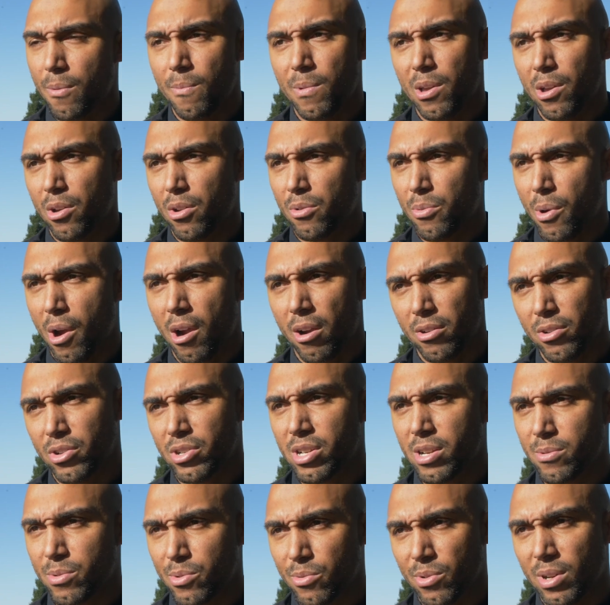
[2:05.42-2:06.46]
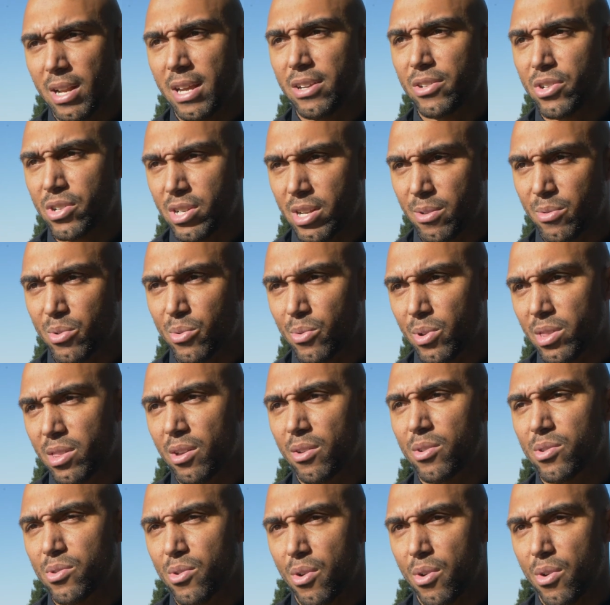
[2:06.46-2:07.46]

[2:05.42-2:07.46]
to build partnerships and relationships with those